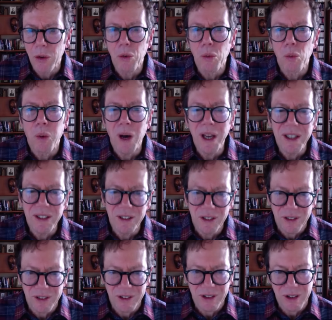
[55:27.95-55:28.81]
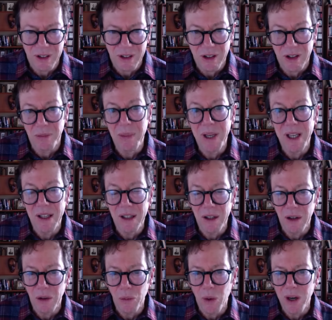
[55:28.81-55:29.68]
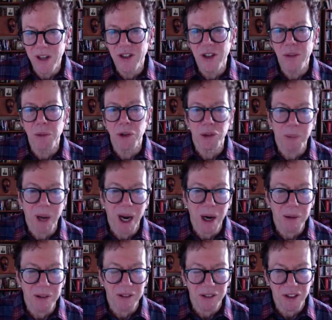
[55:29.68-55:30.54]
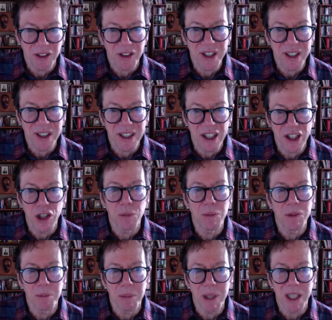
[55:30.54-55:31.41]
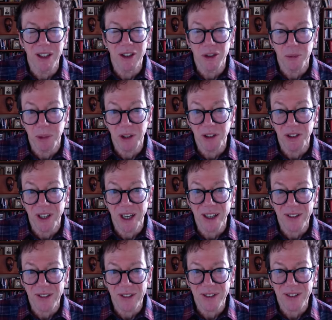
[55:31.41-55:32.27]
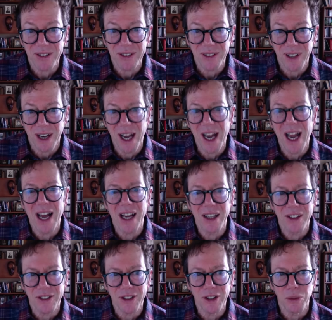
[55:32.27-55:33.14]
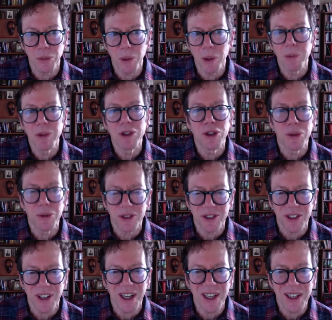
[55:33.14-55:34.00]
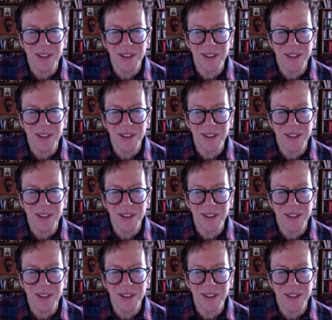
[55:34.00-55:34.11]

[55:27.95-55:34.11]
what is to me, what is the most powerful thing that human beings possess? I ask you, what would you say?